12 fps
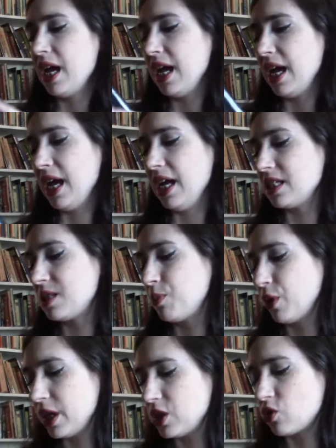It's
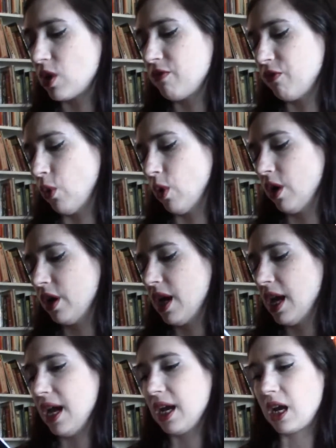pretty straightforward.
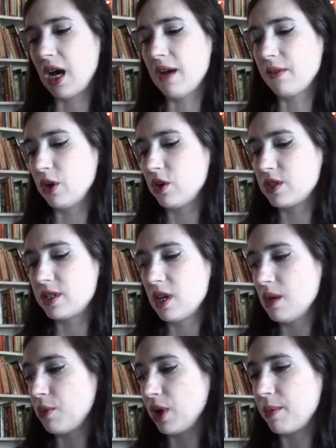It covers
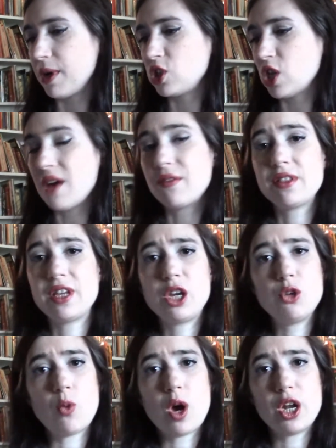pretty much everything
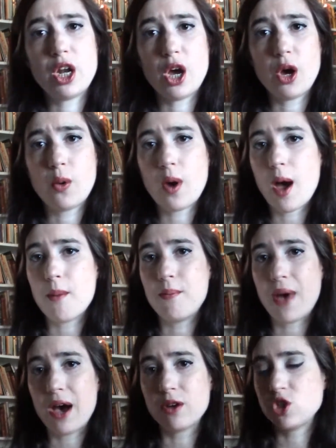you'd want to know
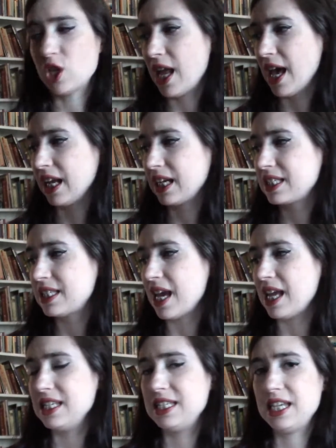about genetics
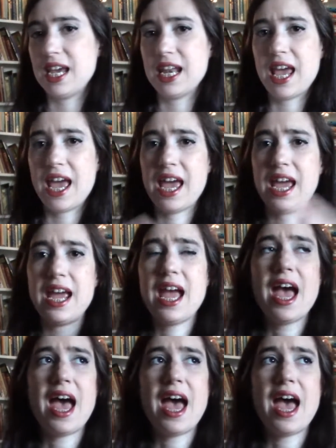and DNA,